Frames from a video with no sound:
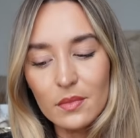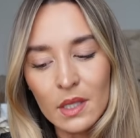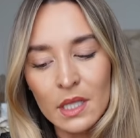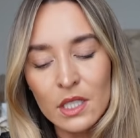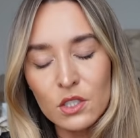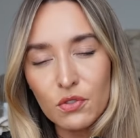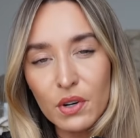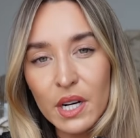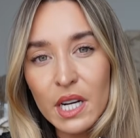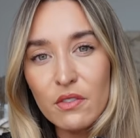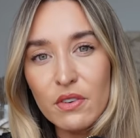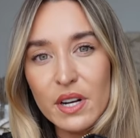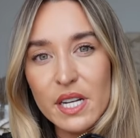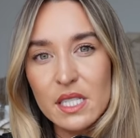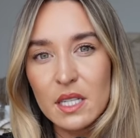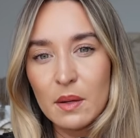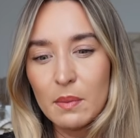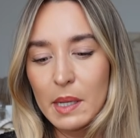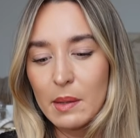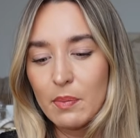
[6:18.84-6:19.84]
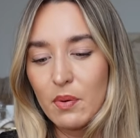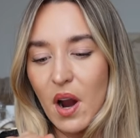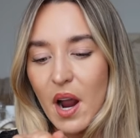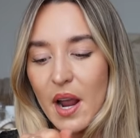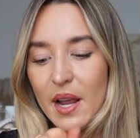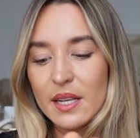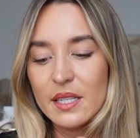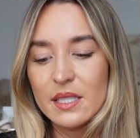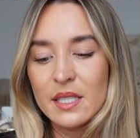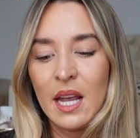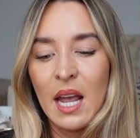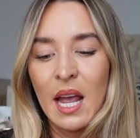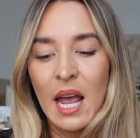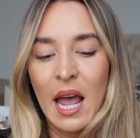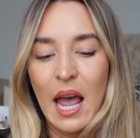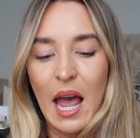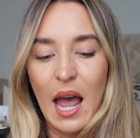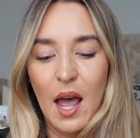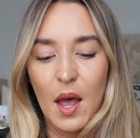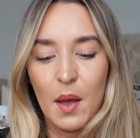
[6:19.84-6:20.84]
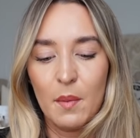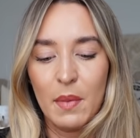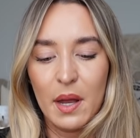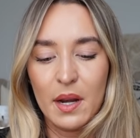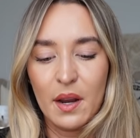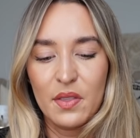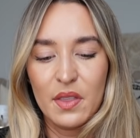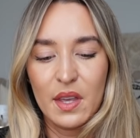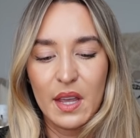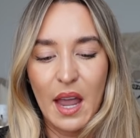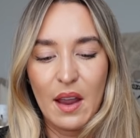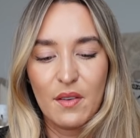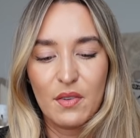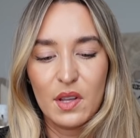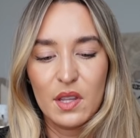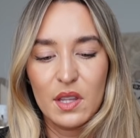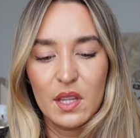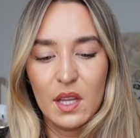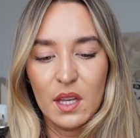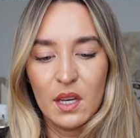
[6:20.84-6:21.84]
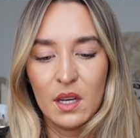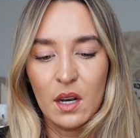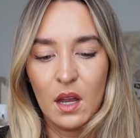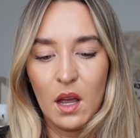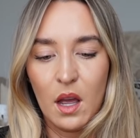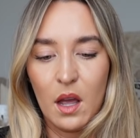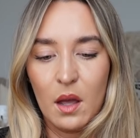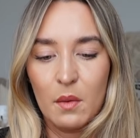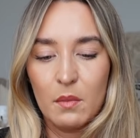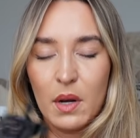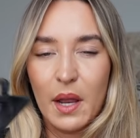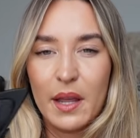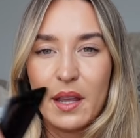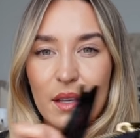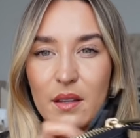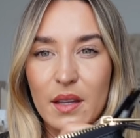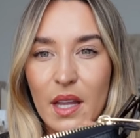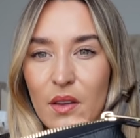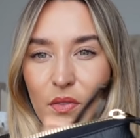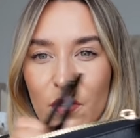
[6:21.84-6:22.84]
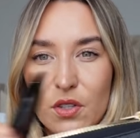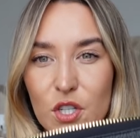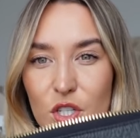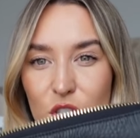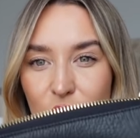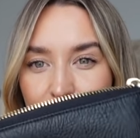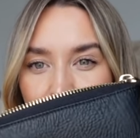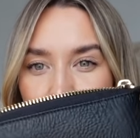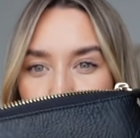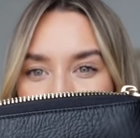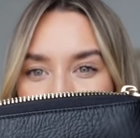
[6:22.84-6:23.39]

It's really reasonably priced. And I think everything, like even just like the